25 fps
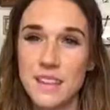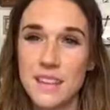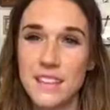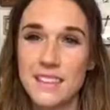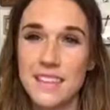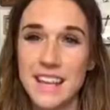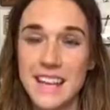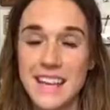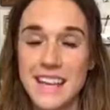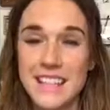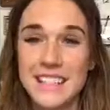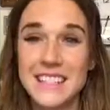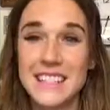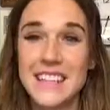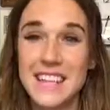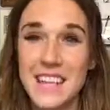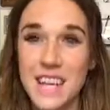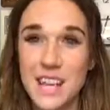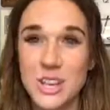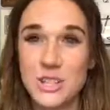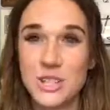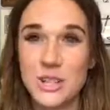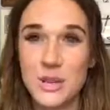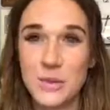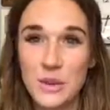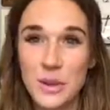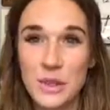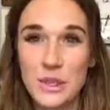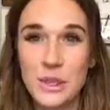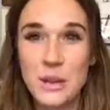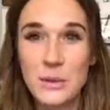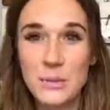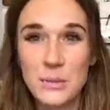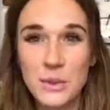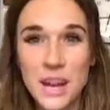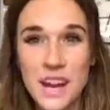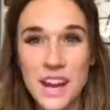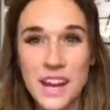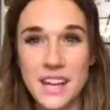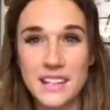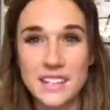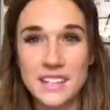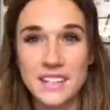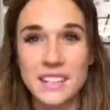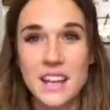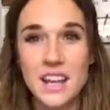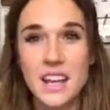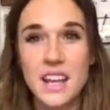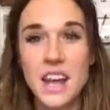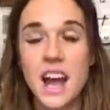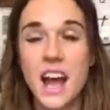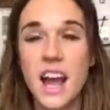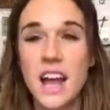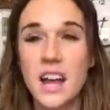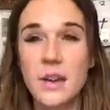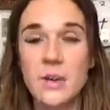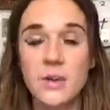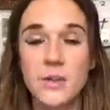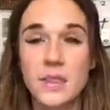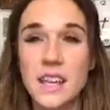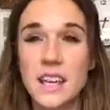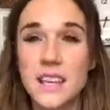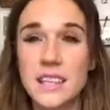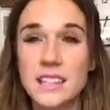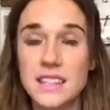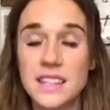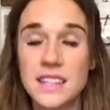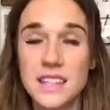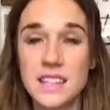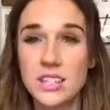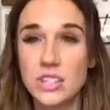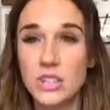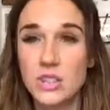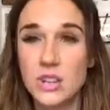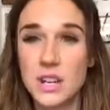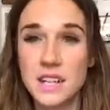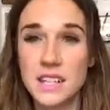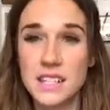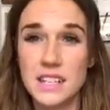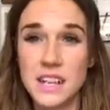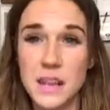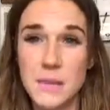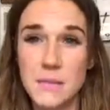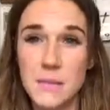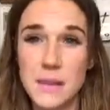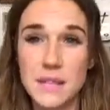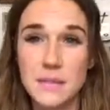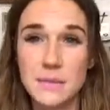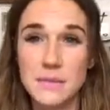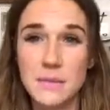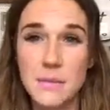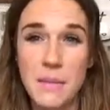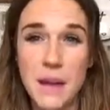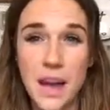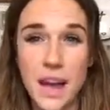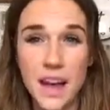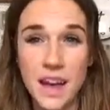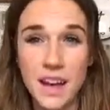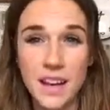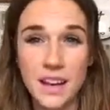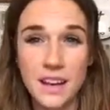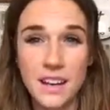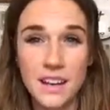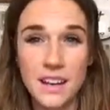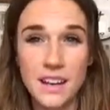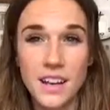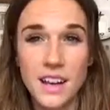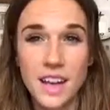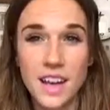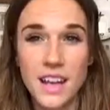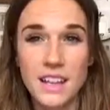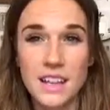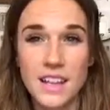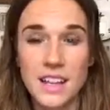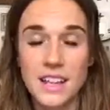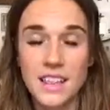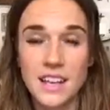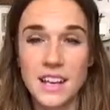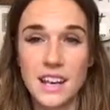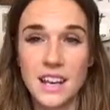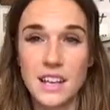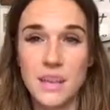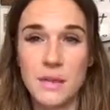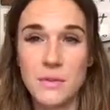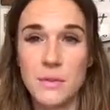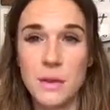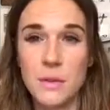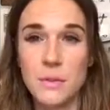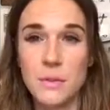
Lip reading: that is engaging with their brains. I don't think that screen time is bad. I think that it can be